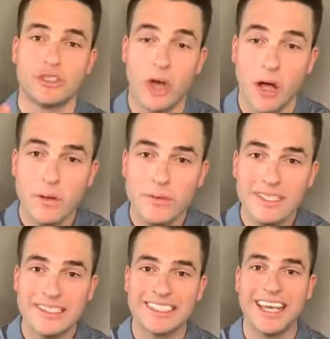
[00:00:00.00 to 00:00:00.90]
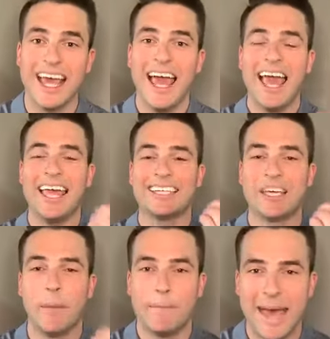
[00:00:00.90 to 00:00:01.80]
tolerance and
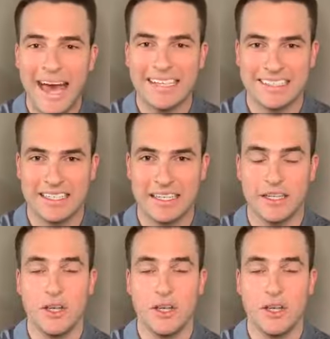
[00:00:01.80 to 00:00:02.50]
capacity.